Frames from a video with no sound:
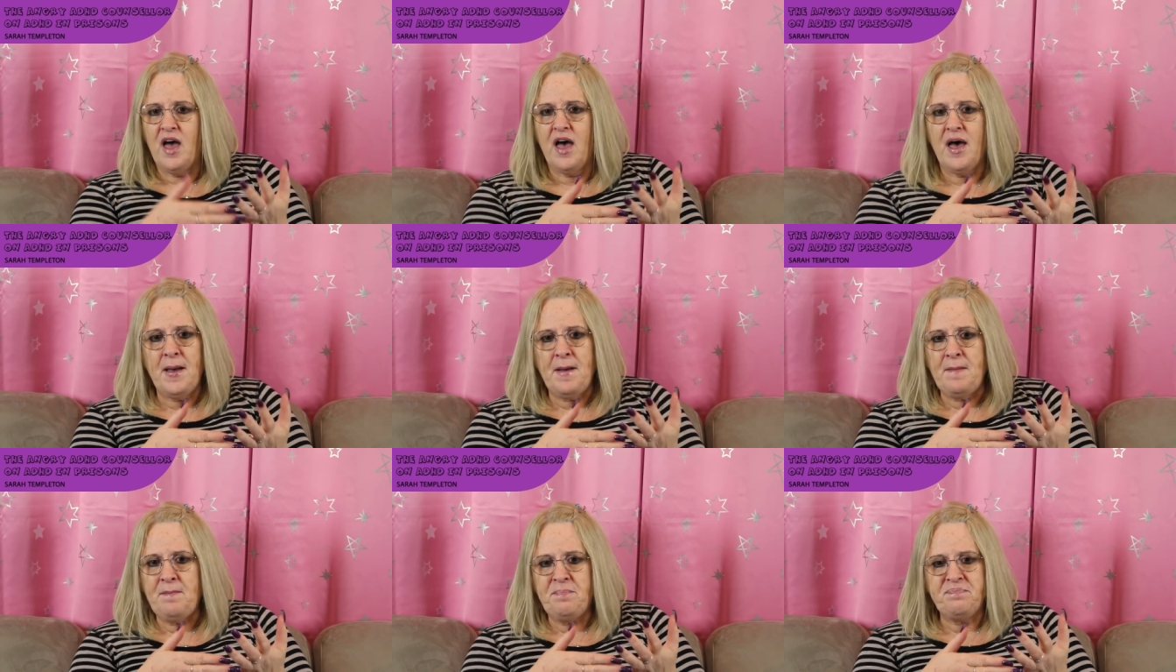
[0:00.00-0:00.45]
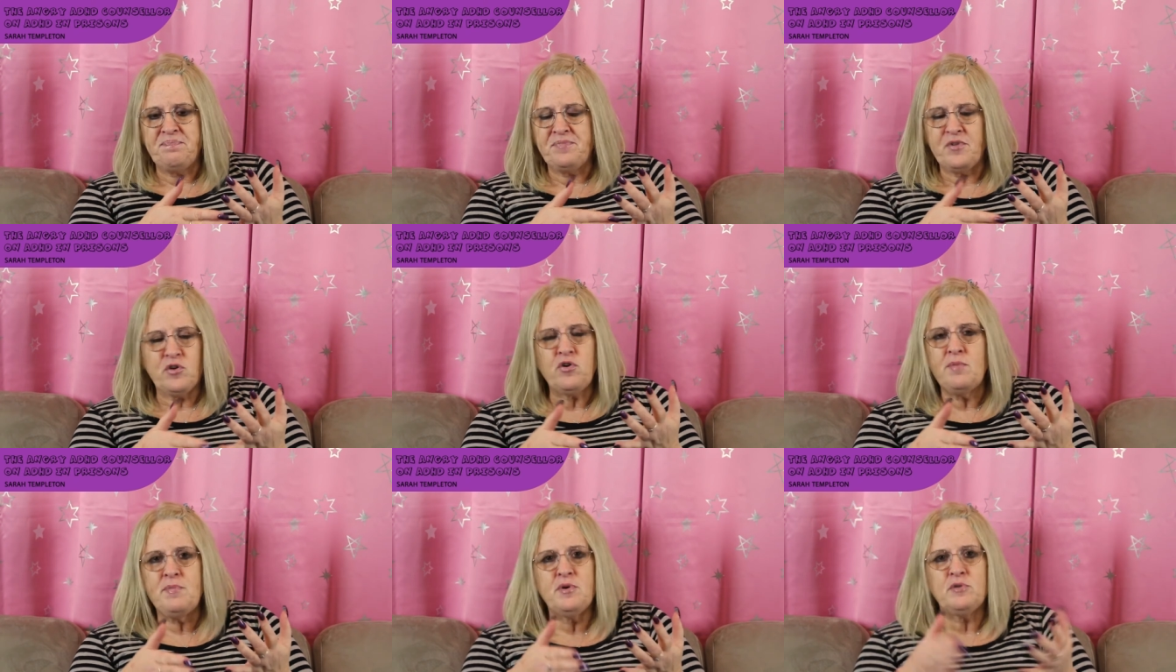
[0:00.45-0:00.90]
um,
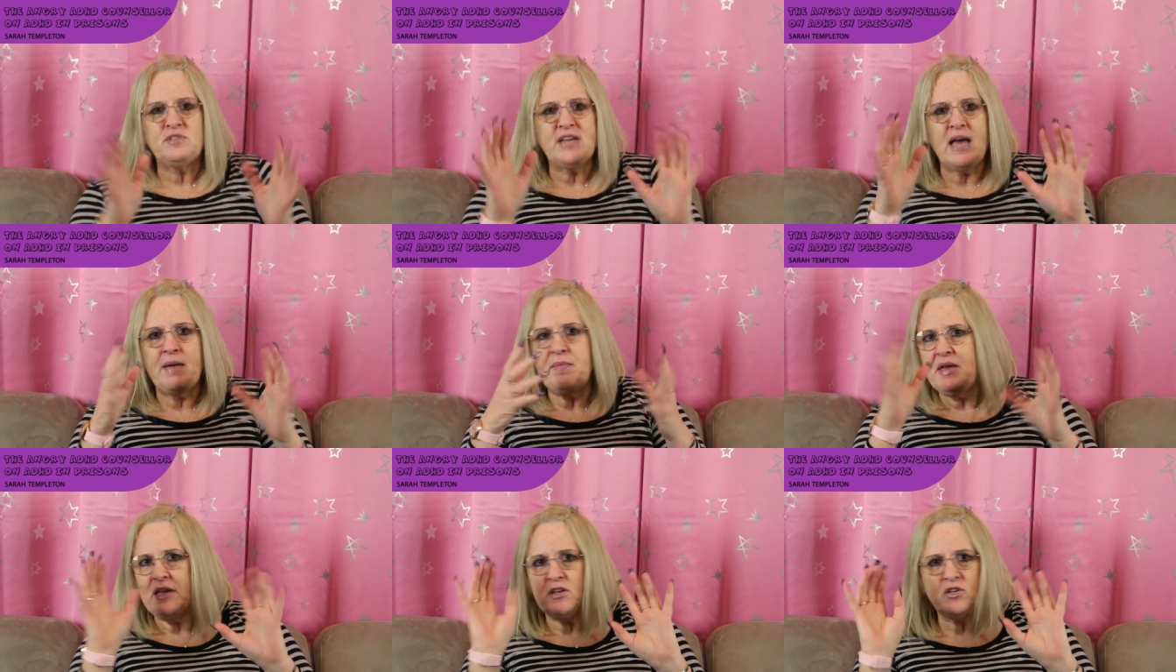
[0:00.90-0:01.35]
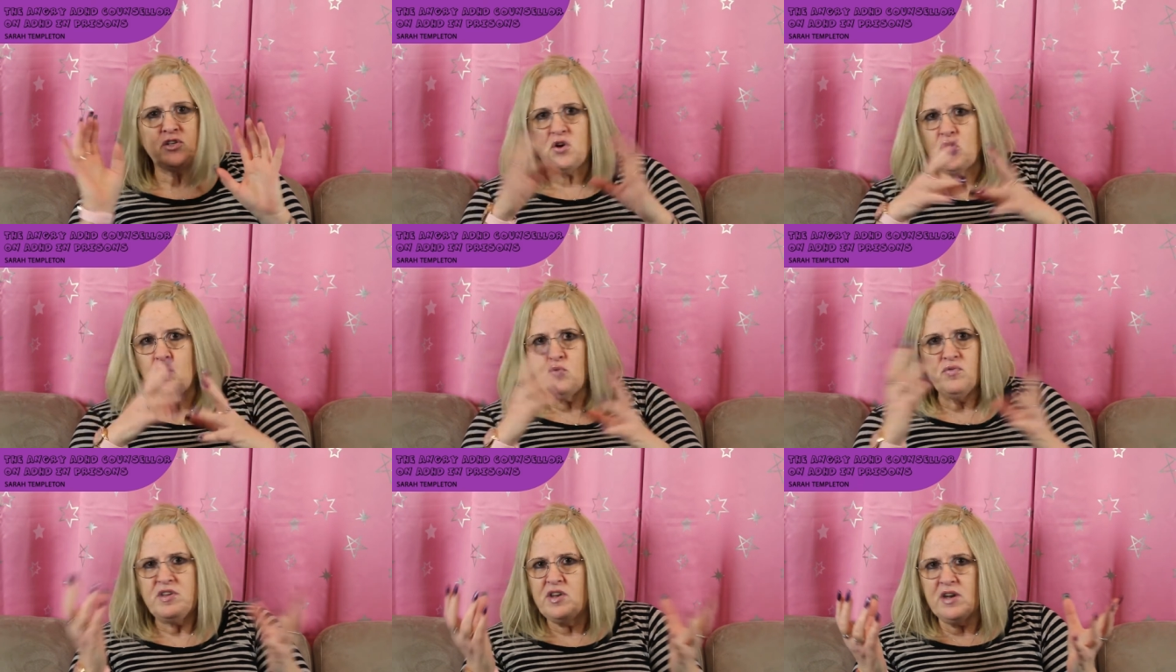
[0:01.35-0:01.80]
criminal damage,
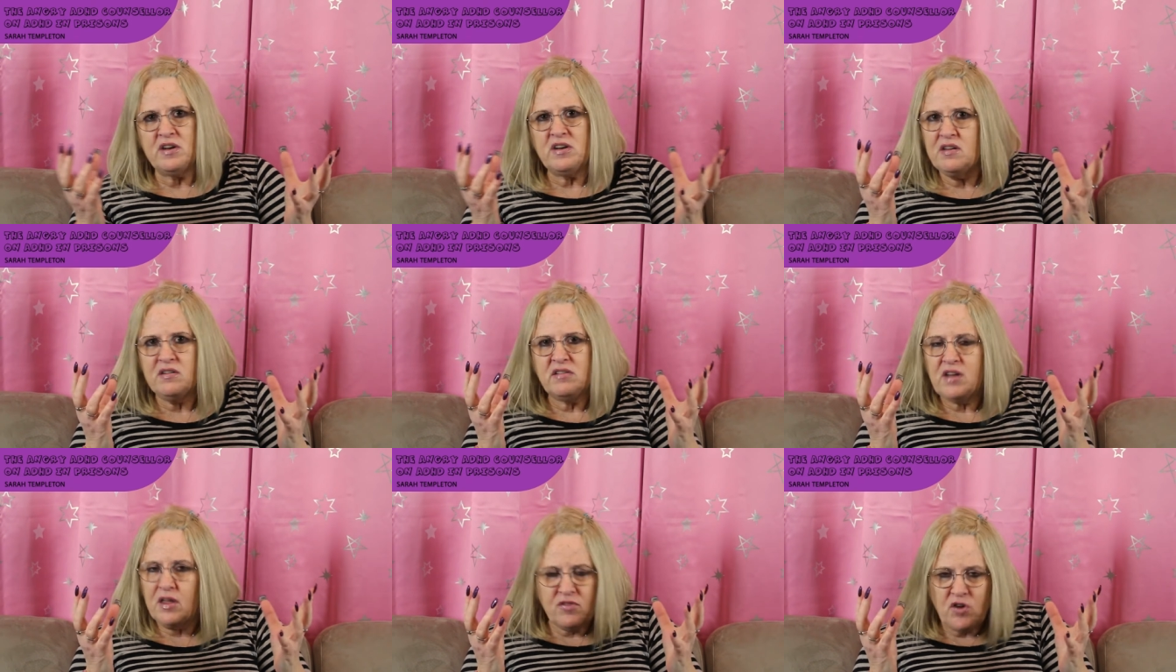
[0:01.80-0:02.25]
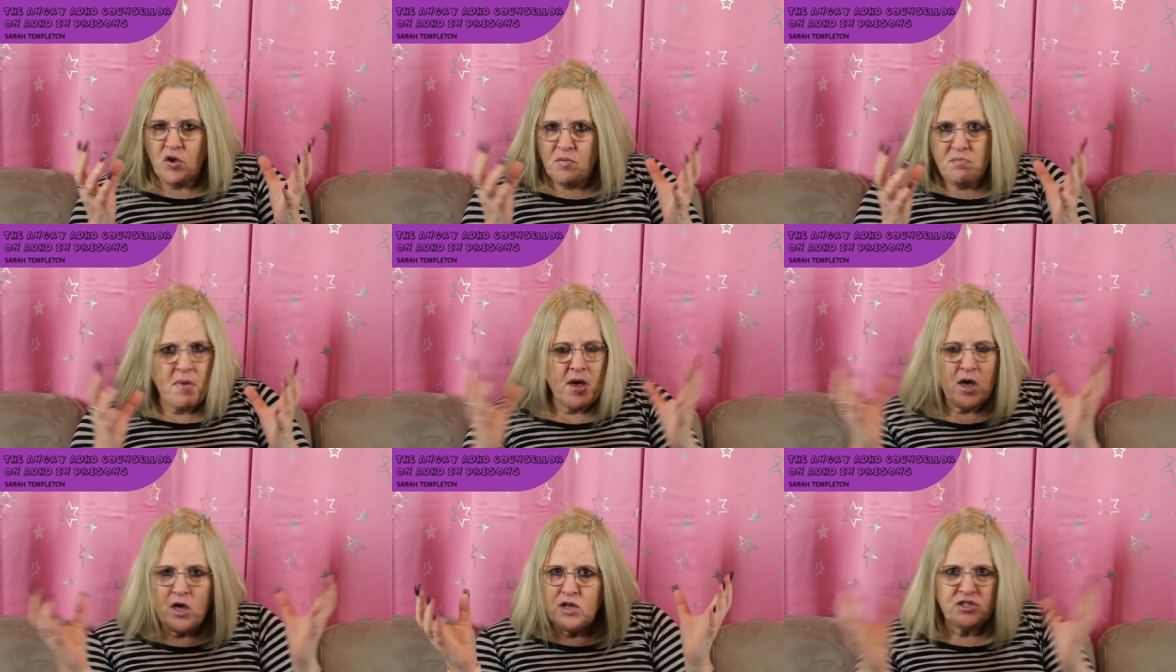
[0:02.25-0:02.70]
all you know, no, no
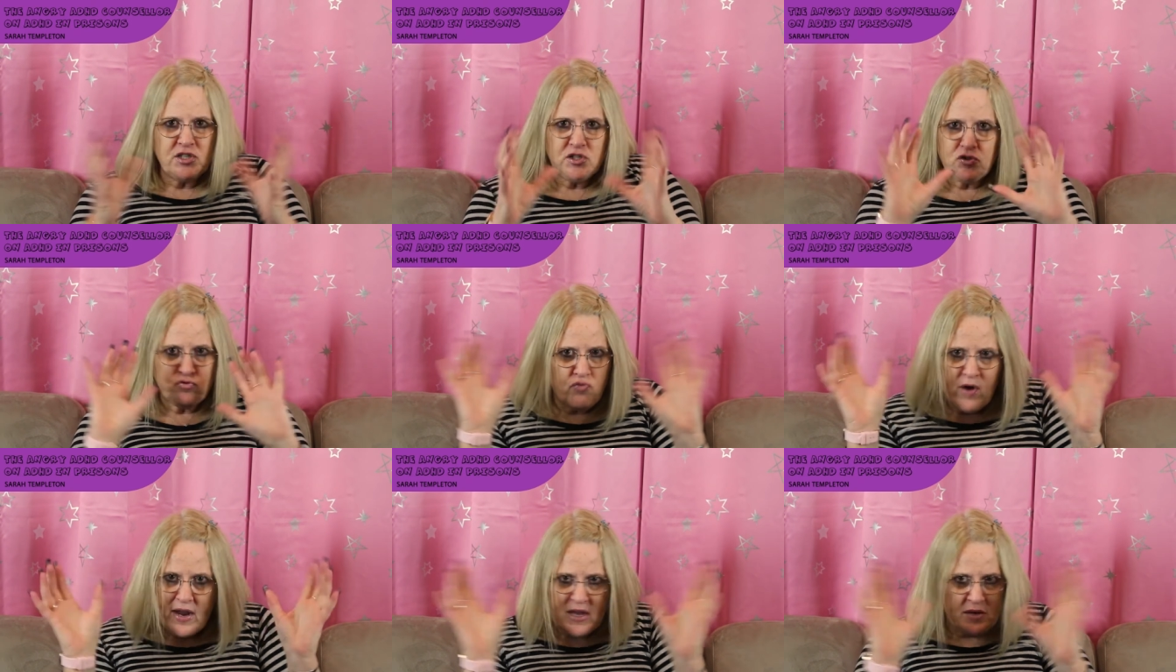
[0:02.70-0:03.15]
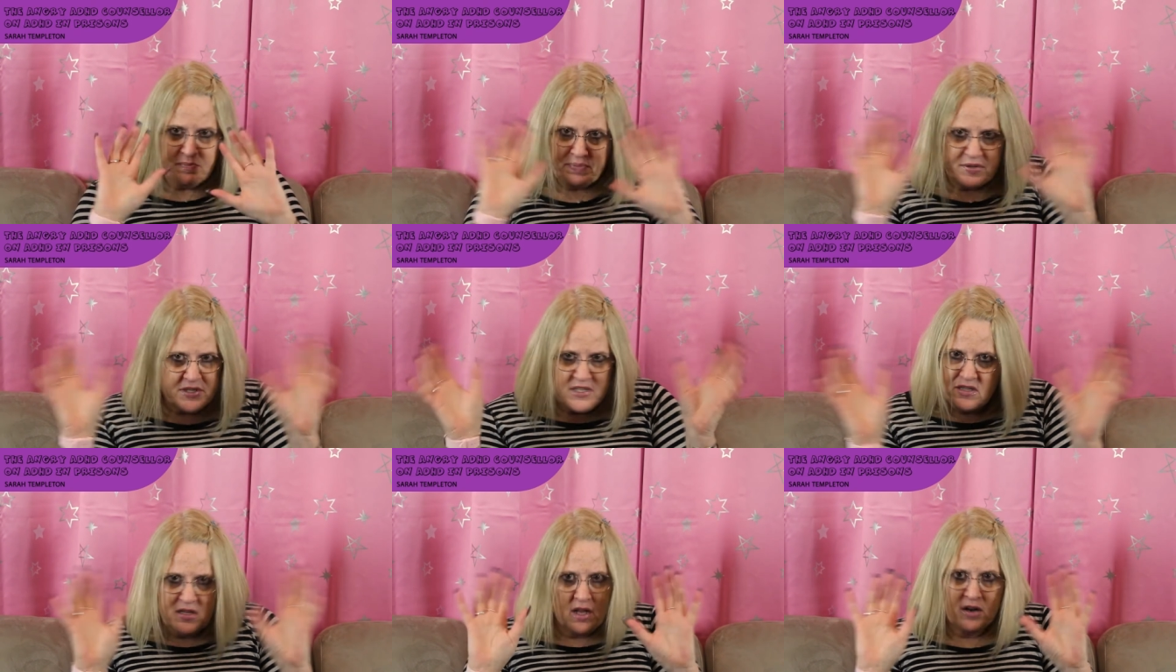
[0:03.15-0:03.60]
murders,
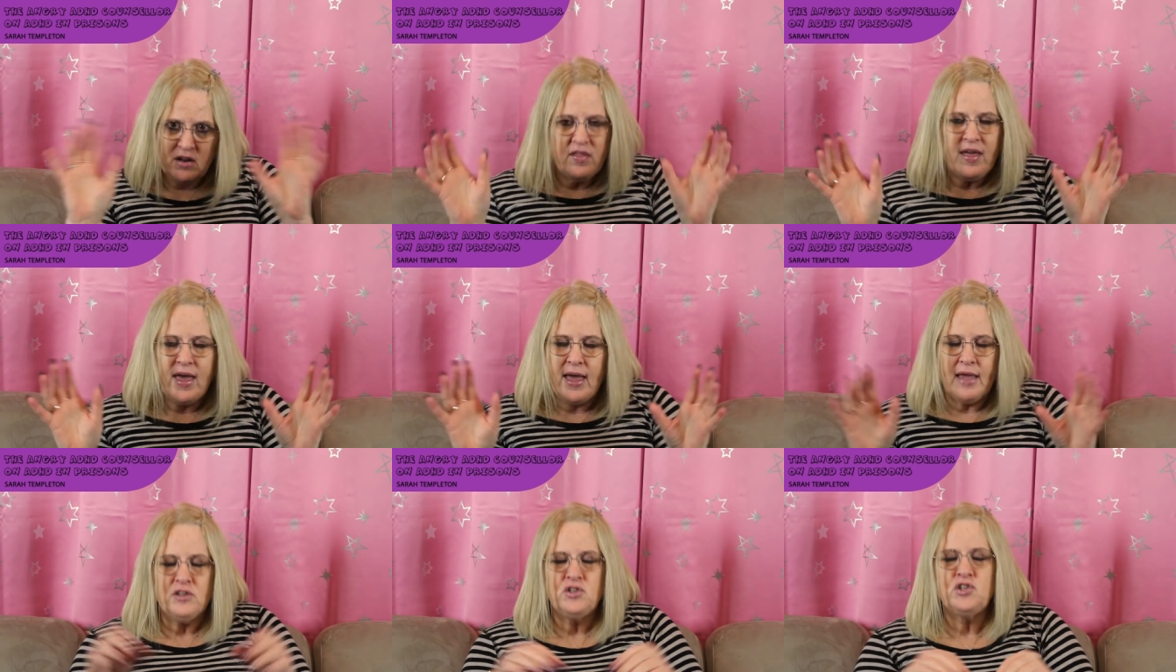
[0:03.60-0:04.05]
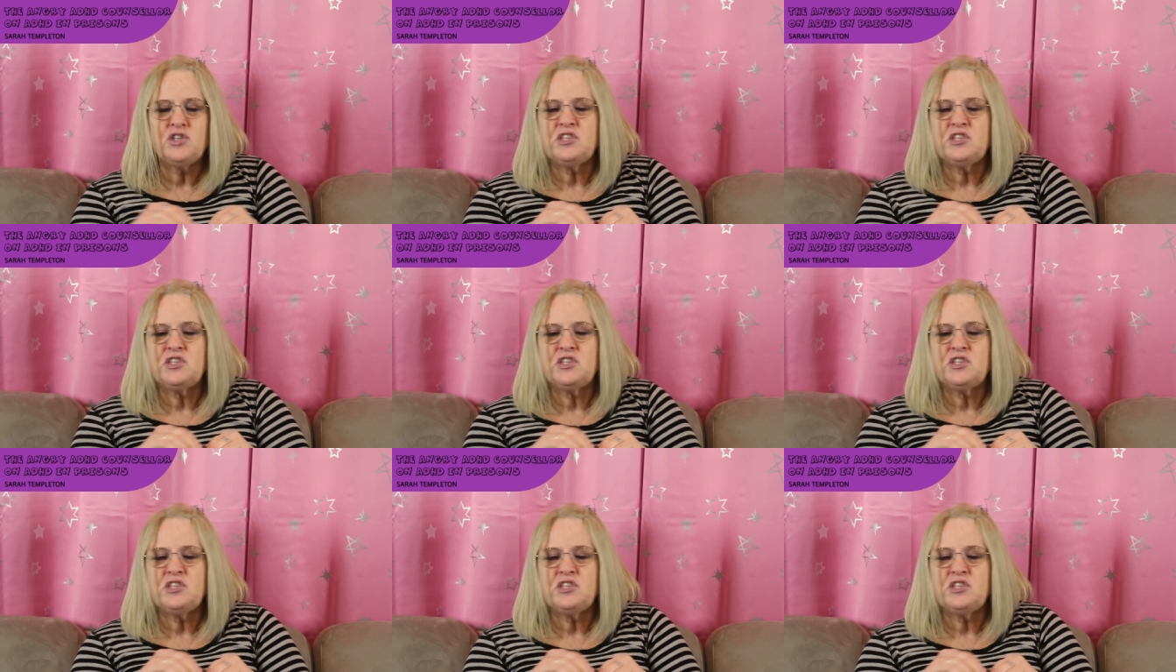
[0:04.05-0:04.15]
rapes, none of that.